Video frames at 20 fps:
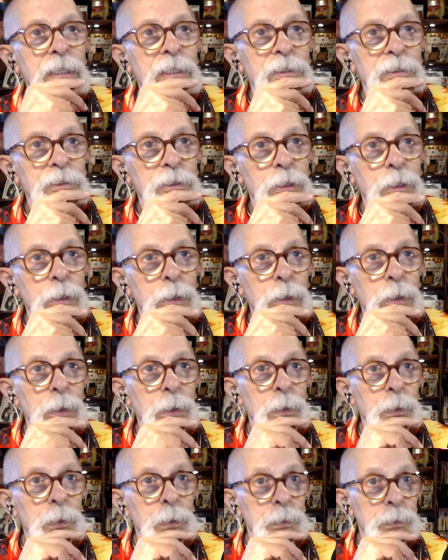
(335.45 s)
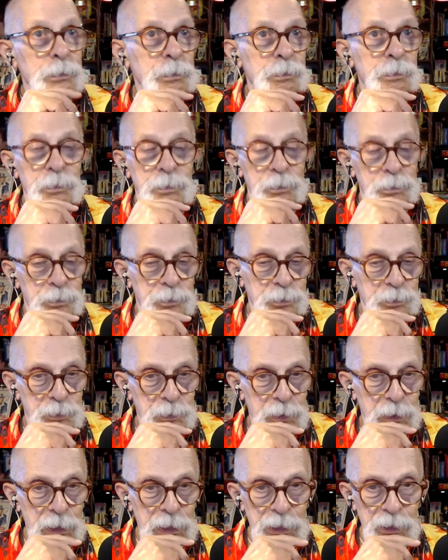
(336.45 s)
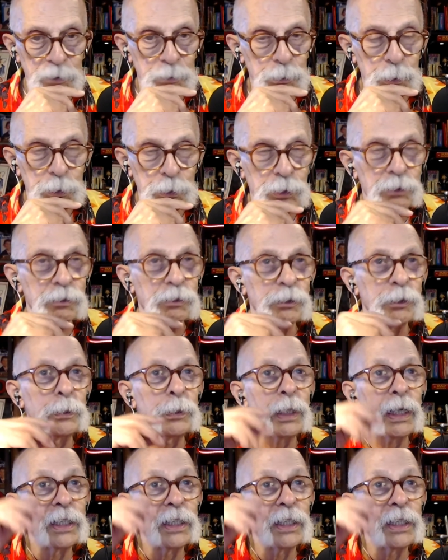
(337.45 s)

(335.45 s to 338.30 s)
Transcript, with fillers: So I guess we'll just do